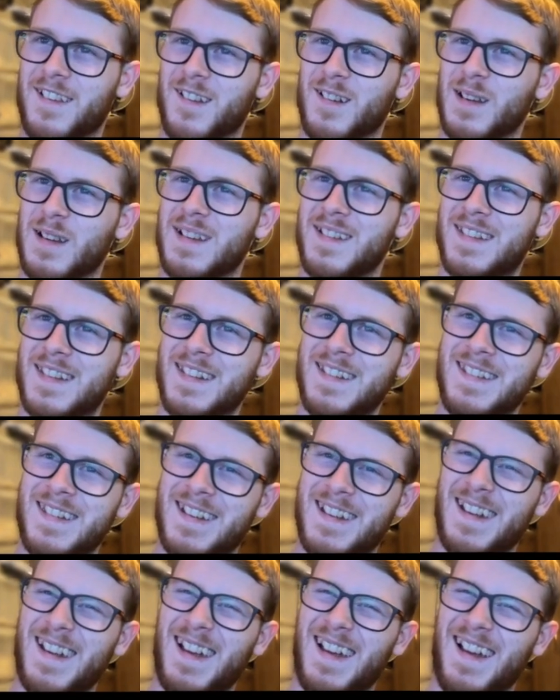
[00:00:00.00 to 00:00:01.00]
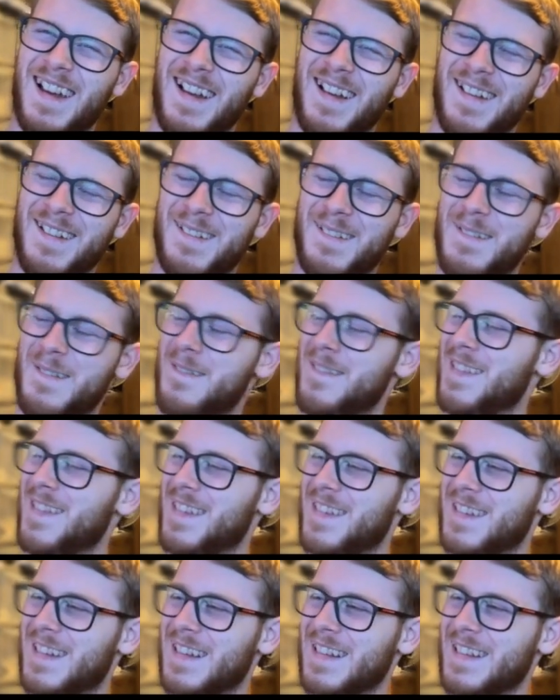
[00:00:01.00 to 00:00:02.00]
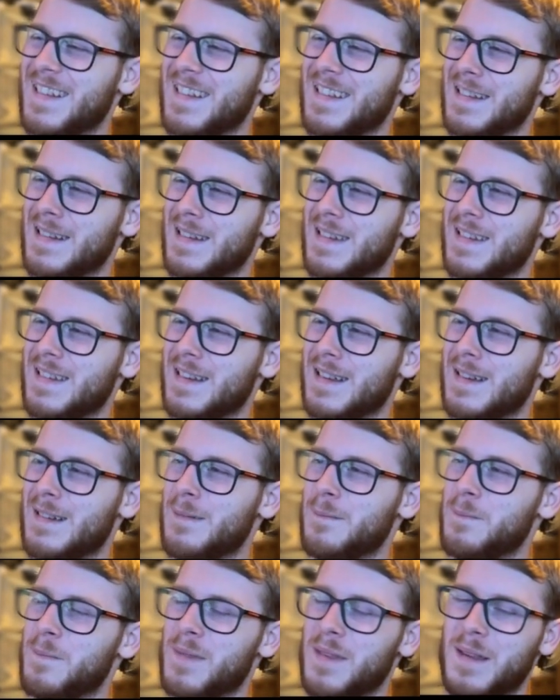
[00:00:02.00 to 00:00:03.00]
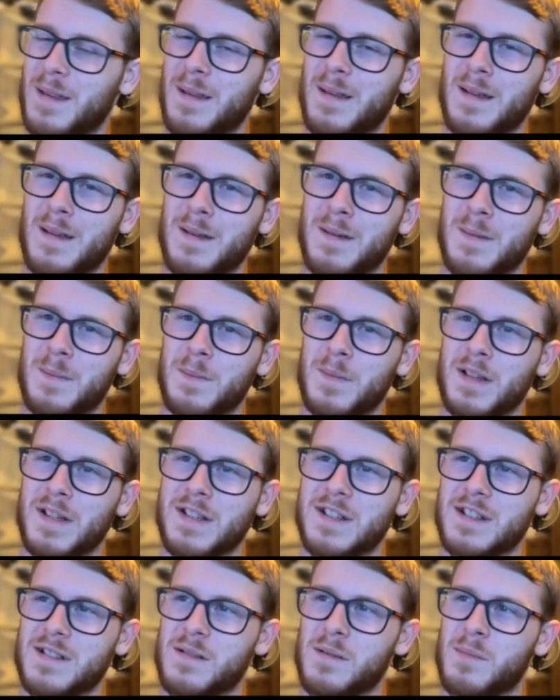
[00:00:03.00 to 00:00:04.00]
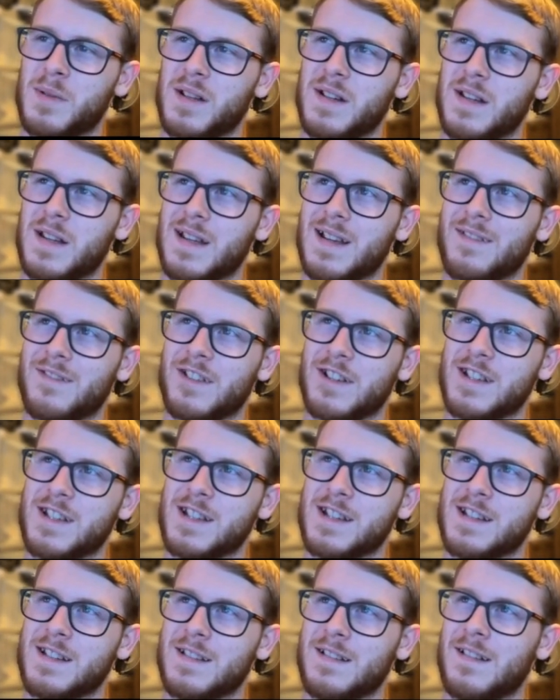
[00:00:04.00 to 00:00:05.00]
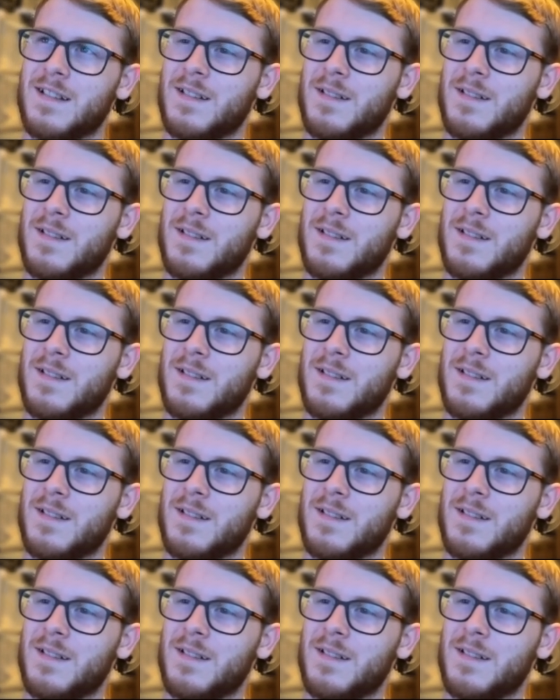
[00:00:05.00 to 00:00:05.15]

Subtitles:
uneven, to say the least. Makes you a bit nervous.